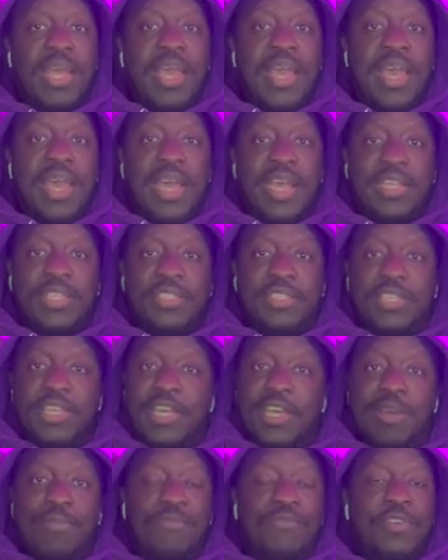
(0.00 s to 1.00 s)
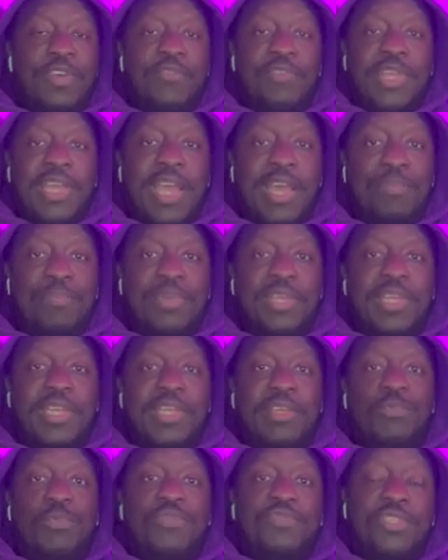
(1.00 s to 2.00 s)
And yeah, I'm very
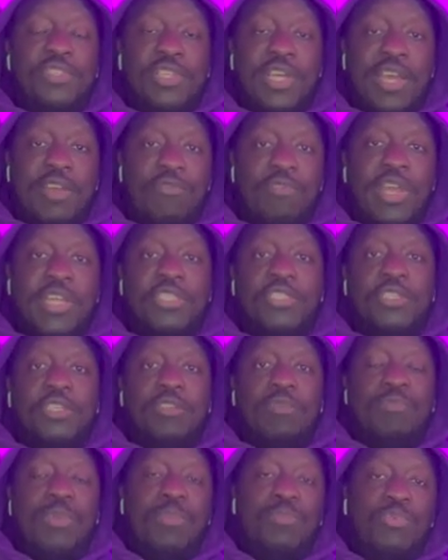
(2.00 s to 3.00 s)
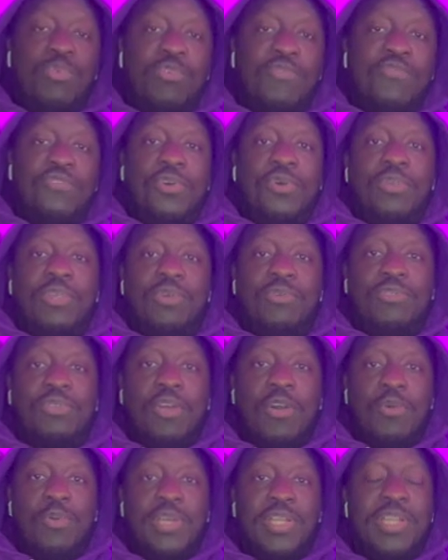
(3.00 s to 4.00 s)
happy with the direction my portfolio is
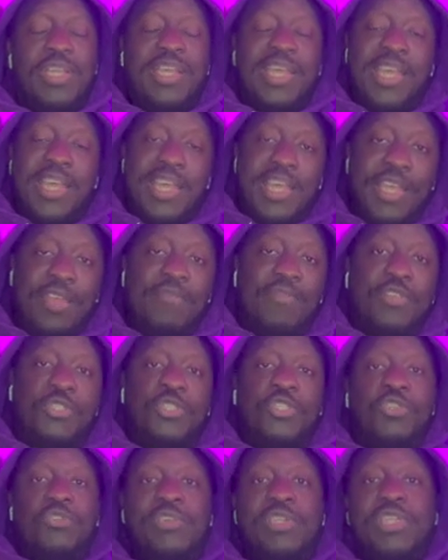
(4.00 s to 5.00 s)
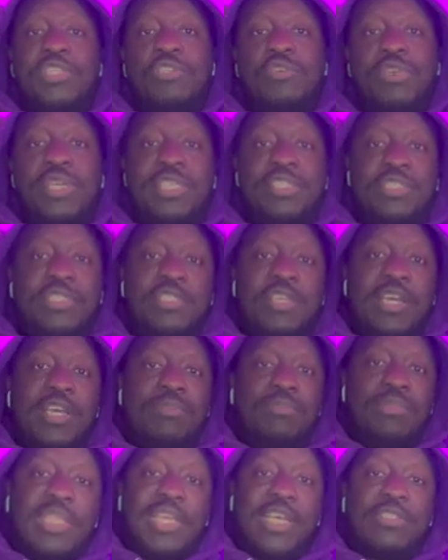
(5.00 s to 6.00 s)
going, even during these crazy
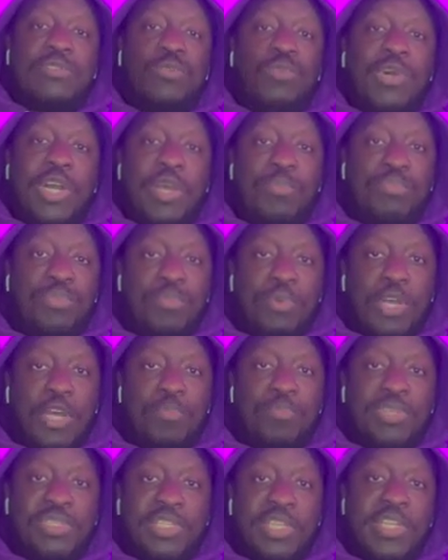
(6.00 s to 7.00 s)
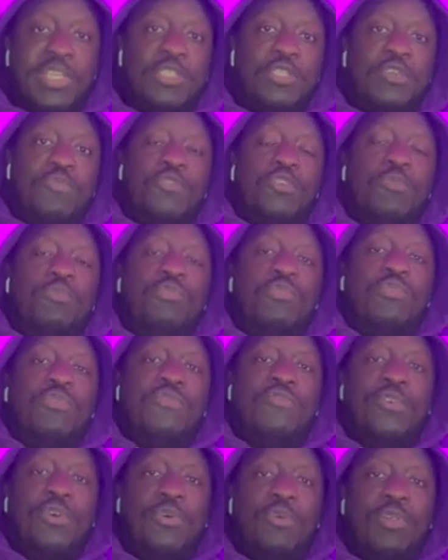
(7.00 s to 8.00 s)
times. That's why a percentage of your
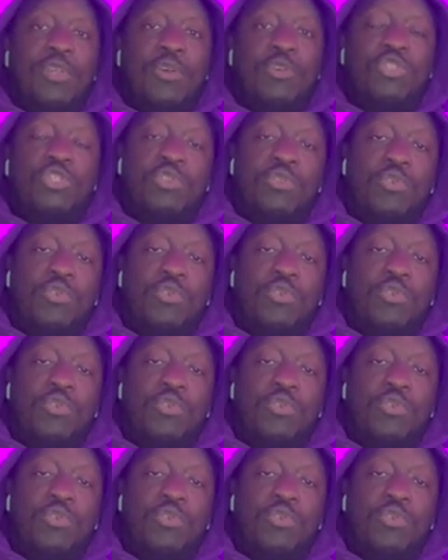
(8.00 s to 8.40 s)
portfolio should